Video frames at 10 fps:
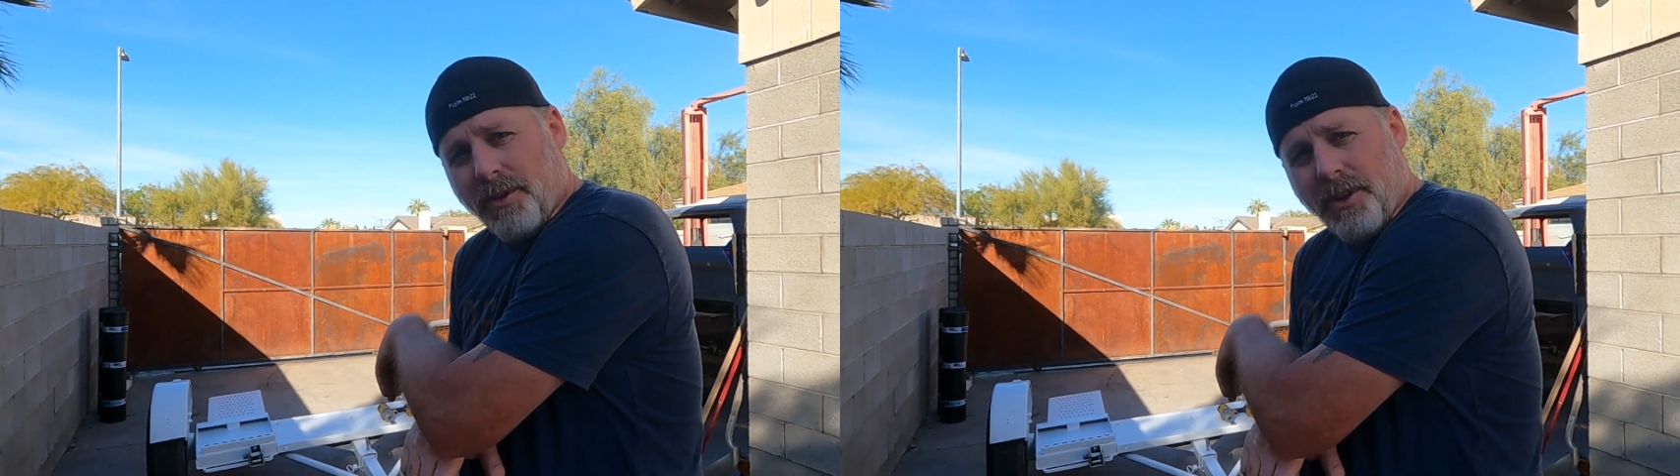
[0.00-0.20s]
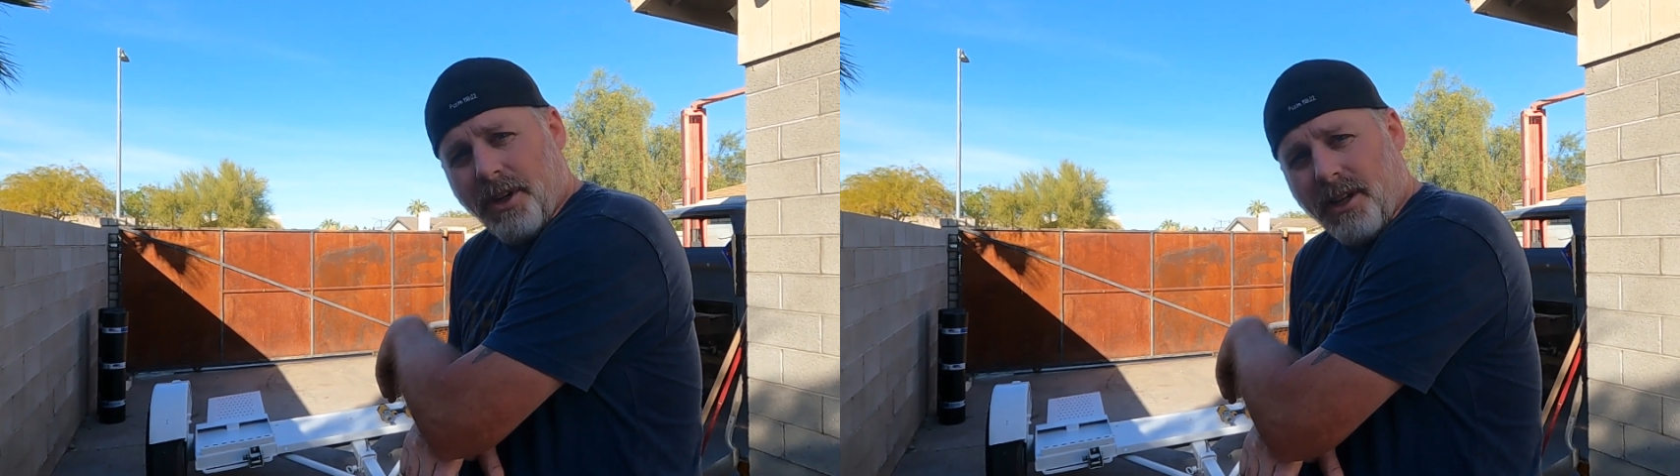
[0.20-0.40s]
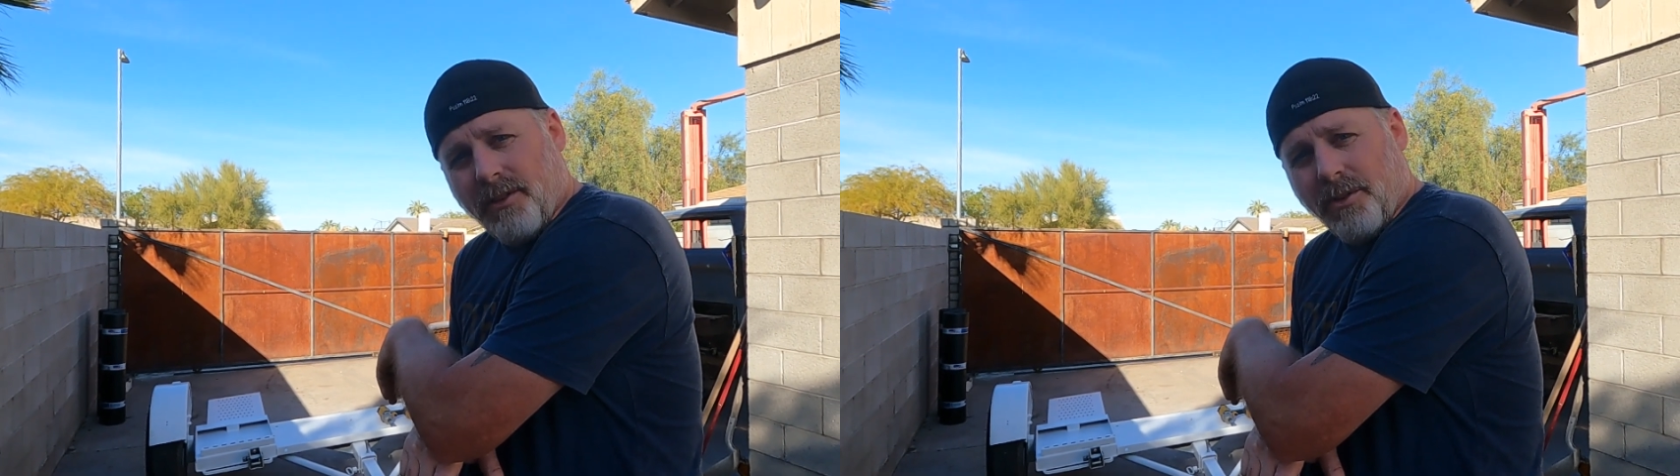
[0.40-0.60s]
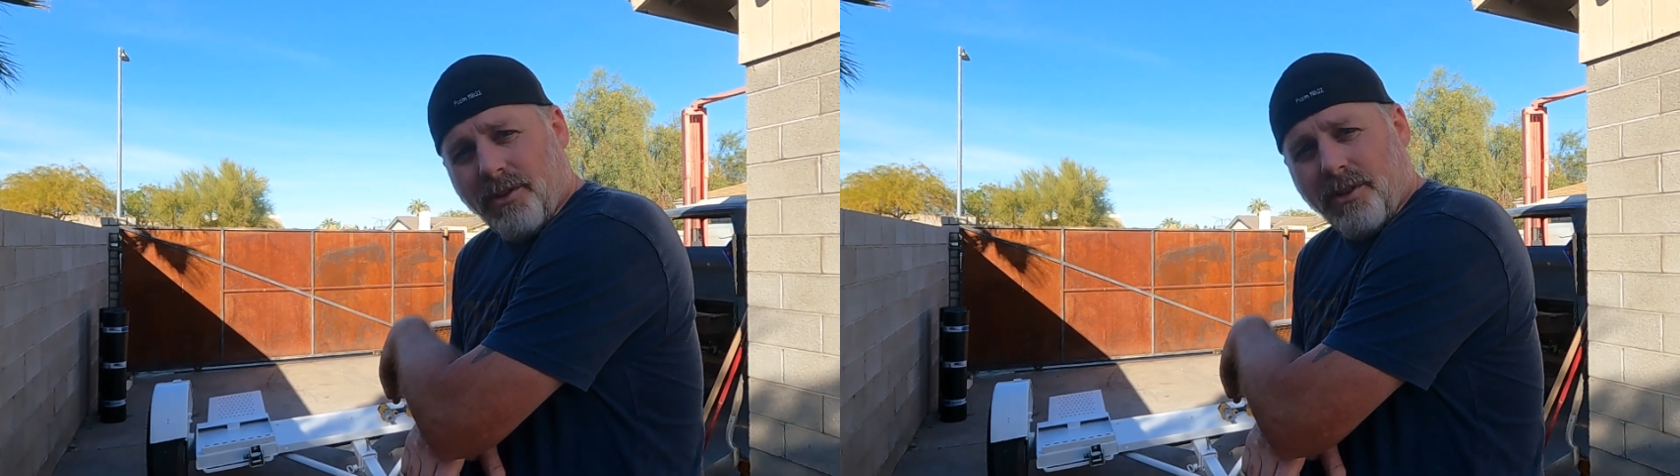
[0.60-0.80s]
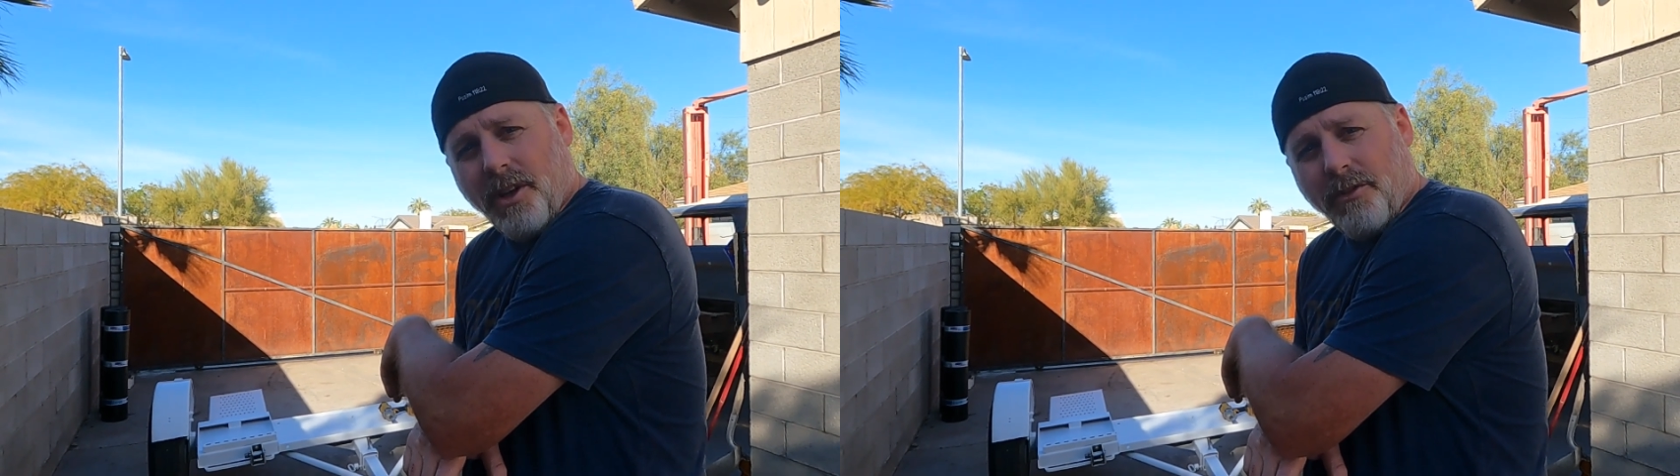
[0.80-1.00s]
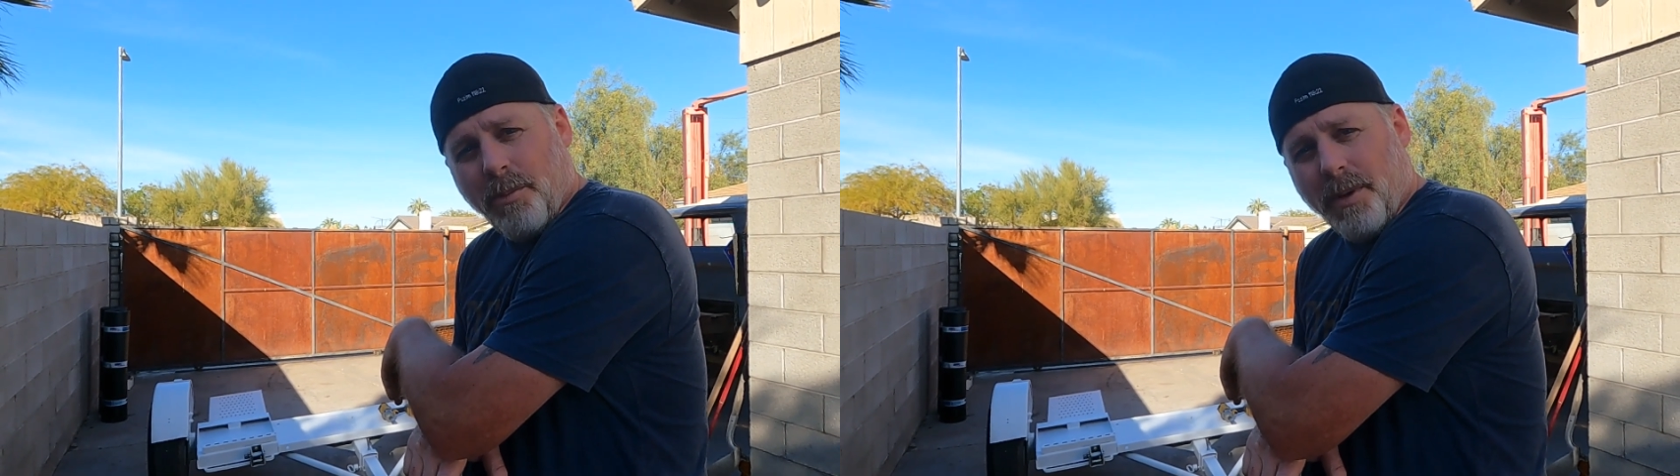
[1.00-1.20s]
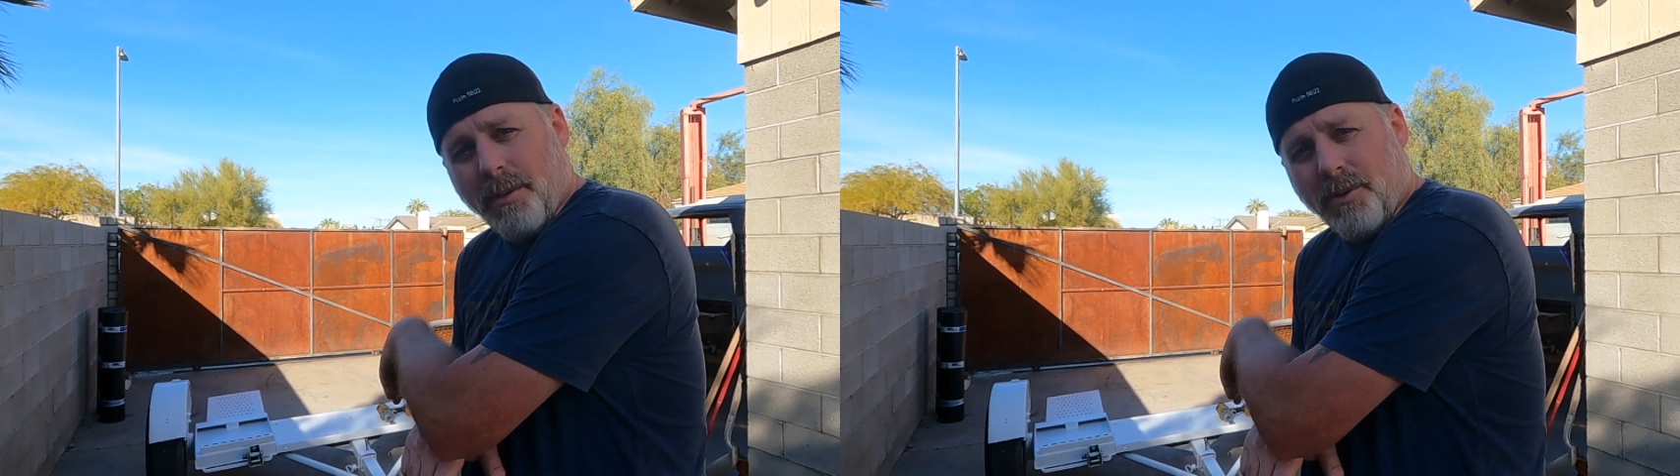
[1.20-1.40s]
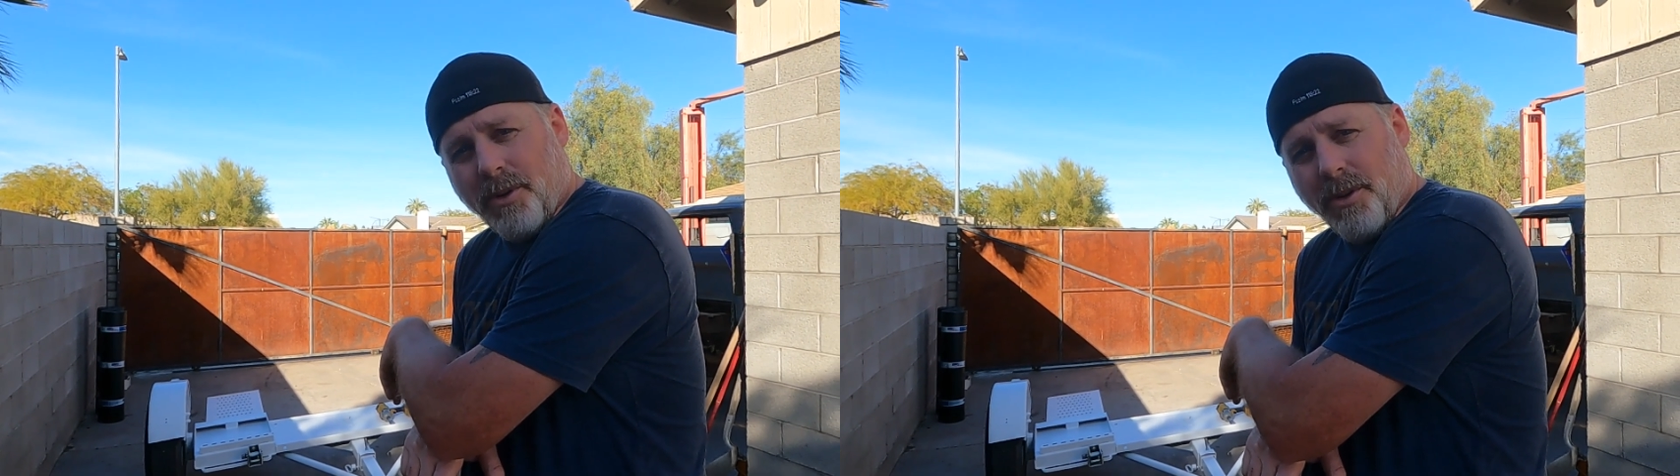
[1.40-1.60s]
and the not so successful people are